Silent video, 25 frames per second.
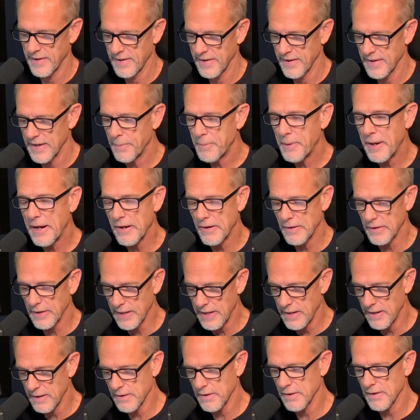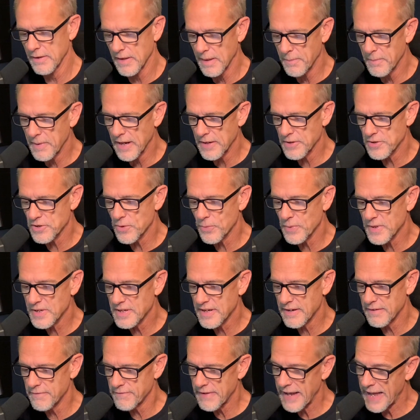Apparently, the monster was
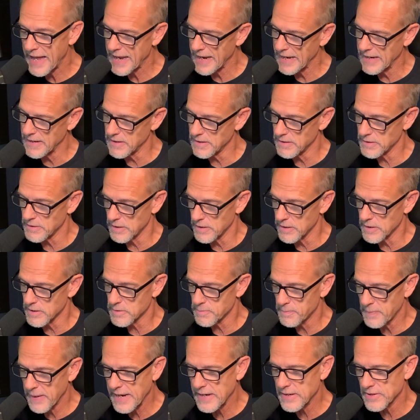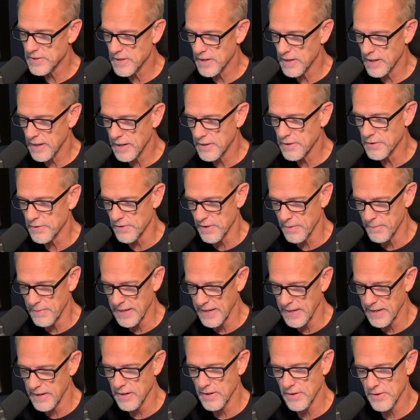confined to the space under the
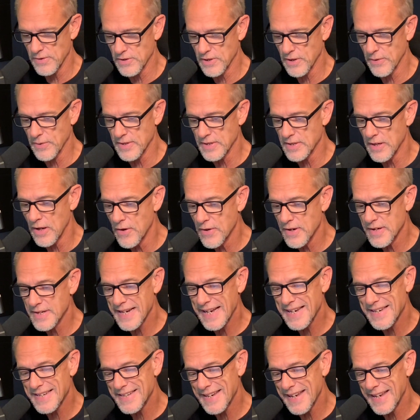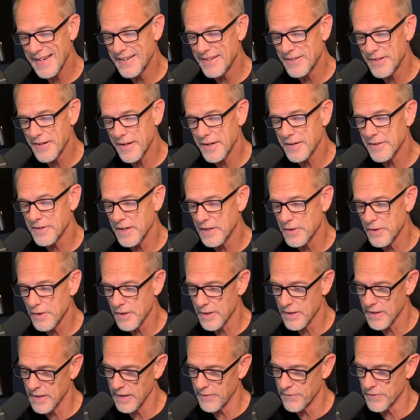bed, so as long as I stayed tucked under the
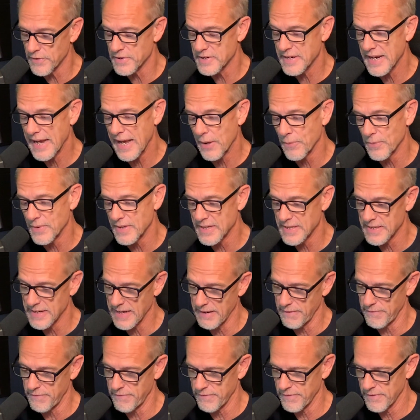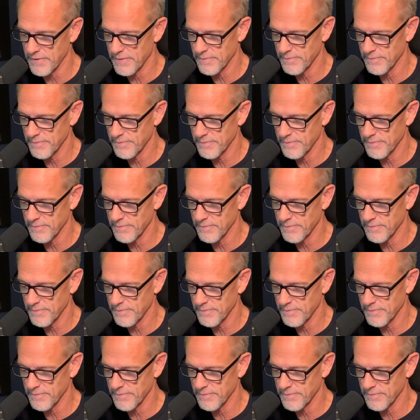covers, I was safe.